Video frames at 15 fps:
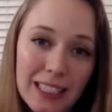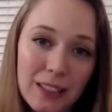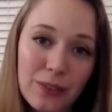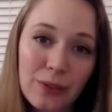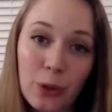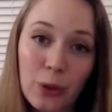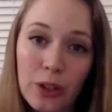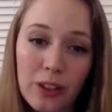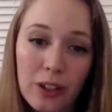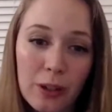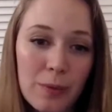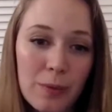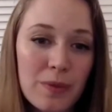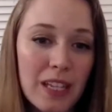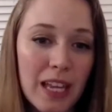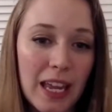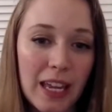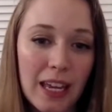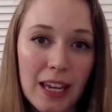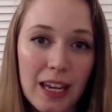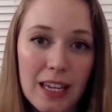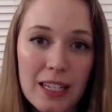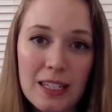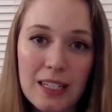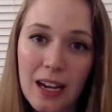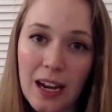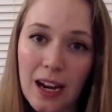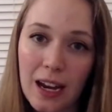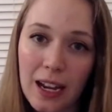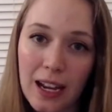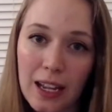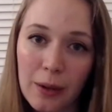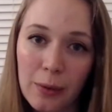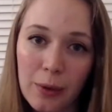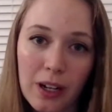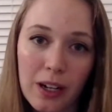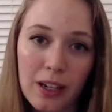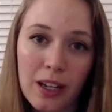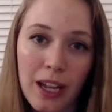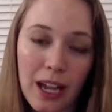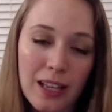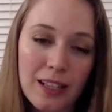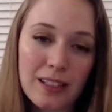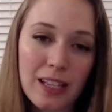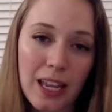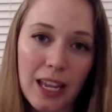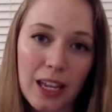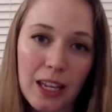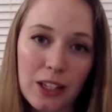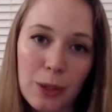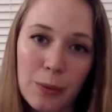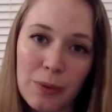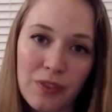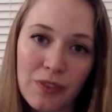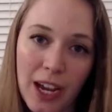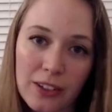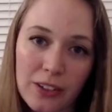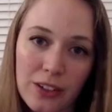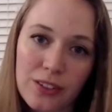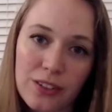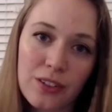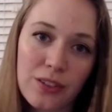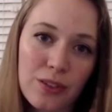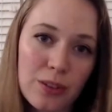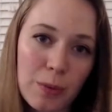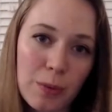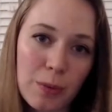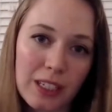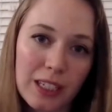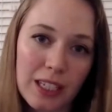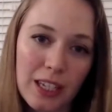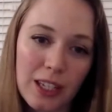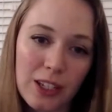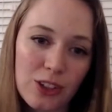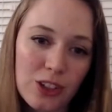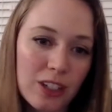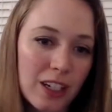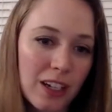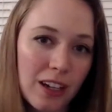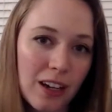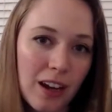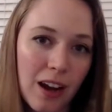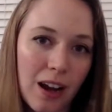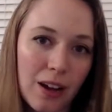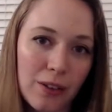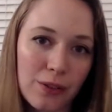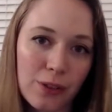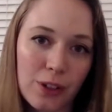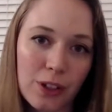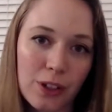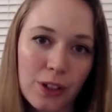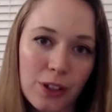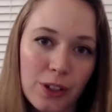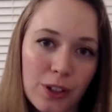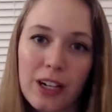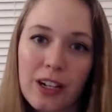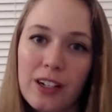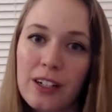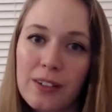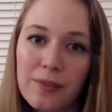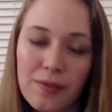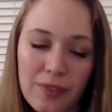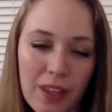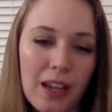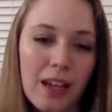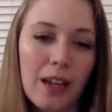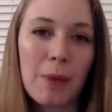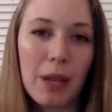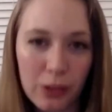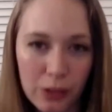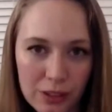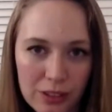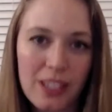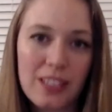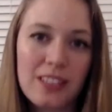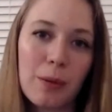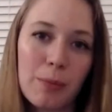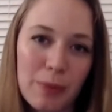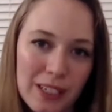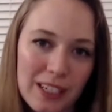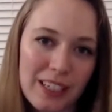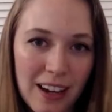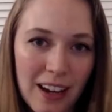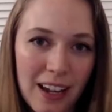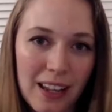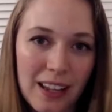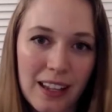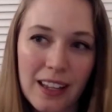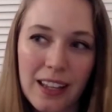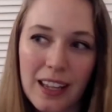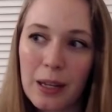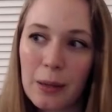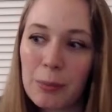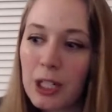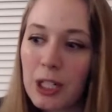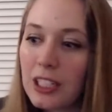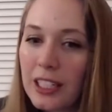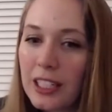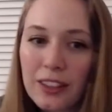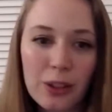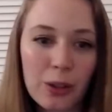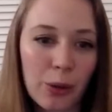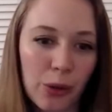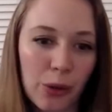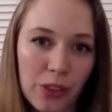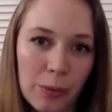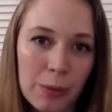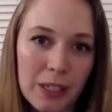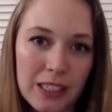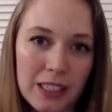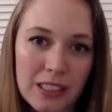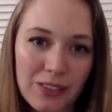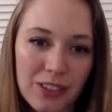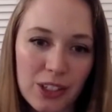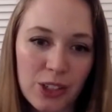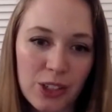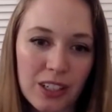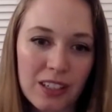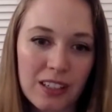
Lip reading: Borthers, and I work as a human factors and usability engineer for Stryker, a medical device company. I am currently at their orthopedics division